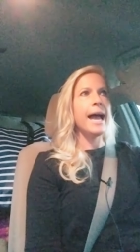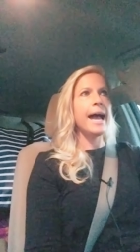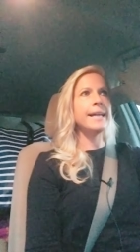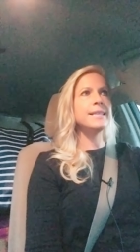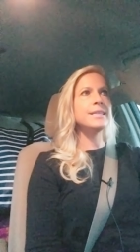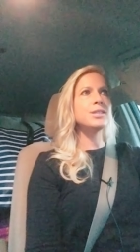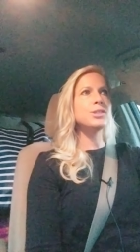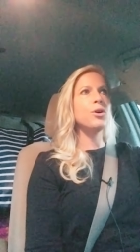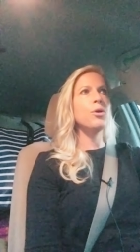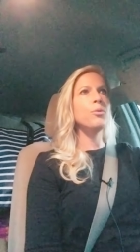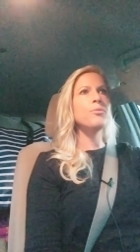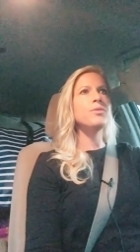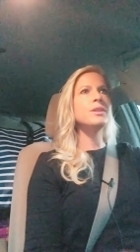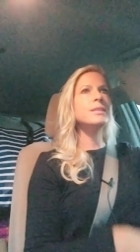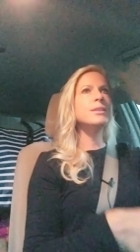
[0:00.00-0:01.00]
And so
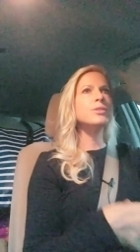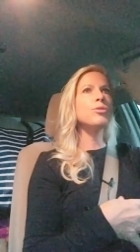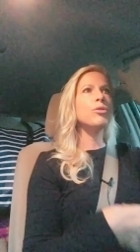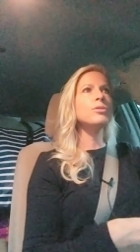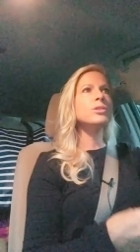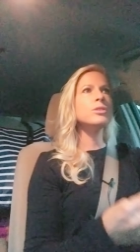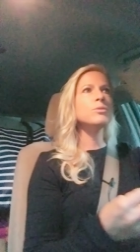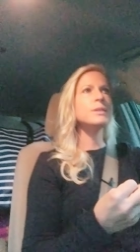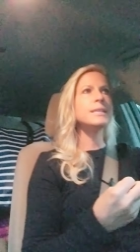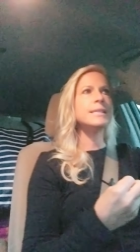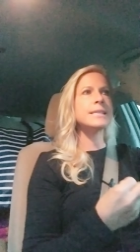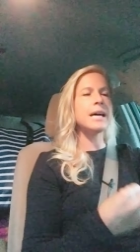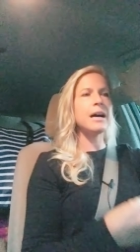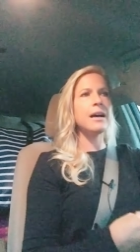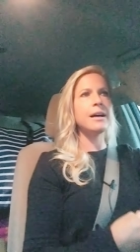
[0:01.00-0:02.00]
this is also a,
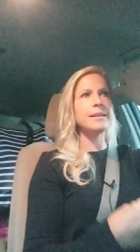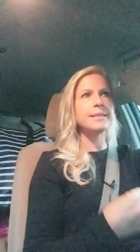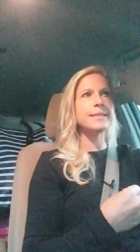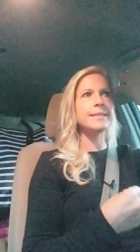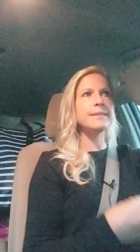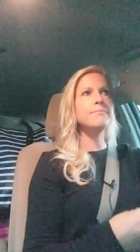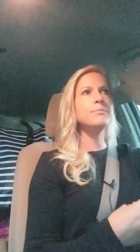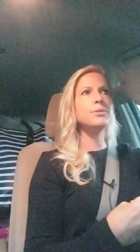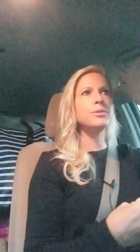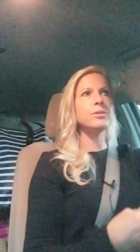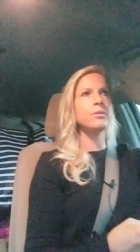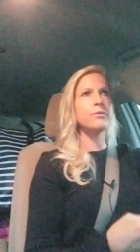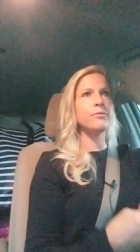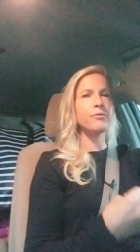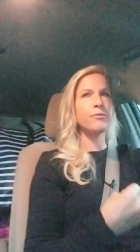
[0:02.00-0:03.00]
a
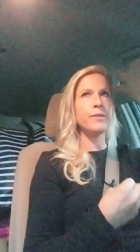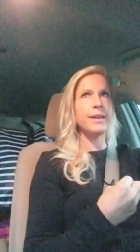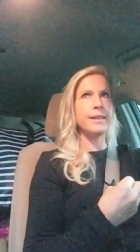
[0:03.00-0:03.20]
symbol in